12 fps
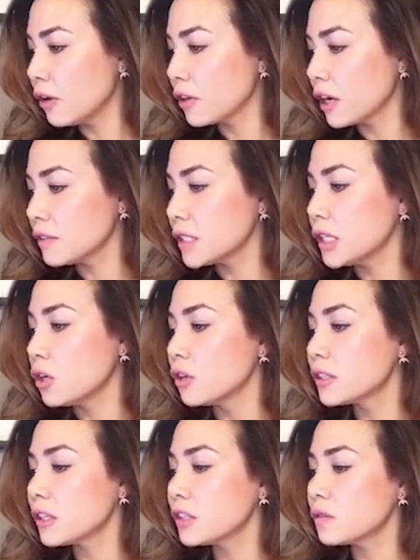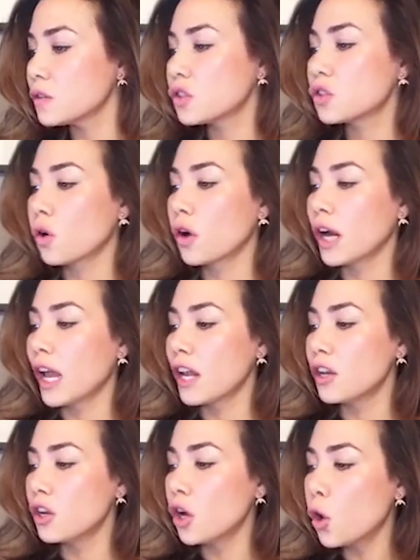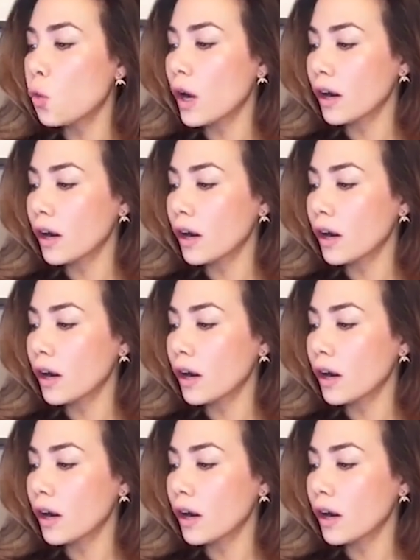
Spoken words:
now that I've seen all sides of the story and know